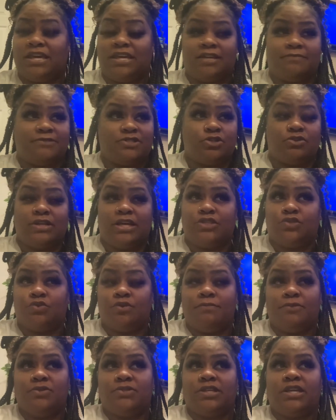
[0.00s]
I'm still not doing
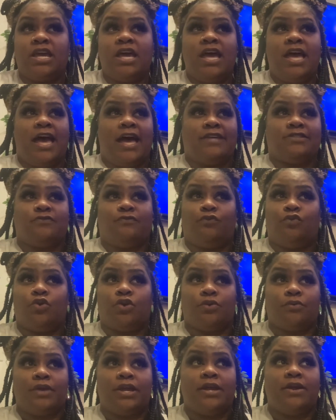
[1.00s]
music as a full
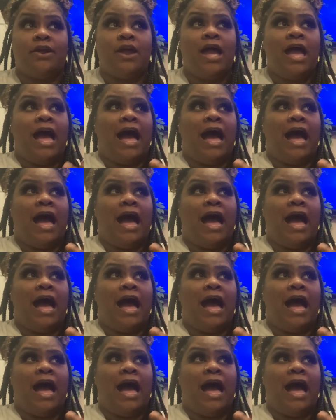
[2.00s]
career,